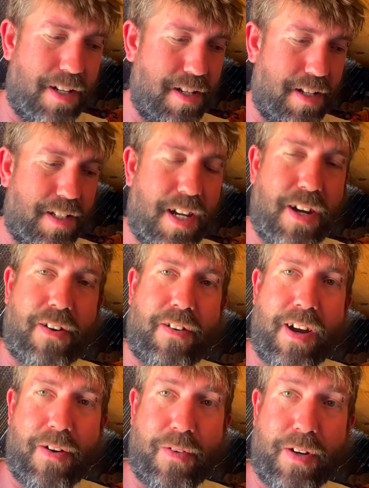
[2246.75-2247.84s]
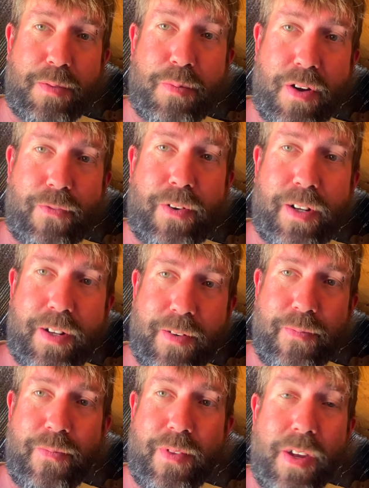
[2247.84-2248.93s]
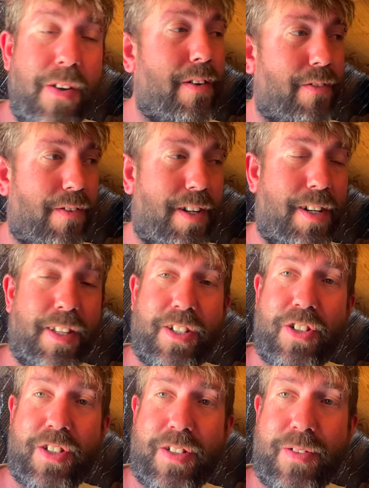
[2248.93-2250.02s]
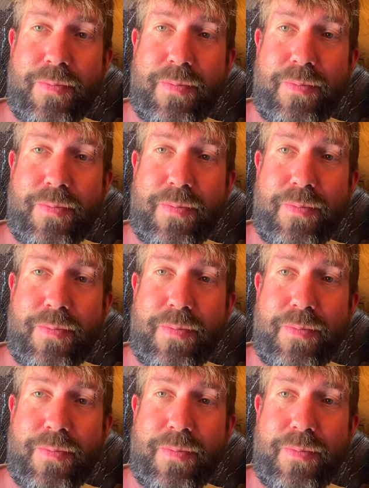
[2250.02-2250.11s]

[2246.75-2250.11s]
and the sauerkraut works perfect. Very delicious.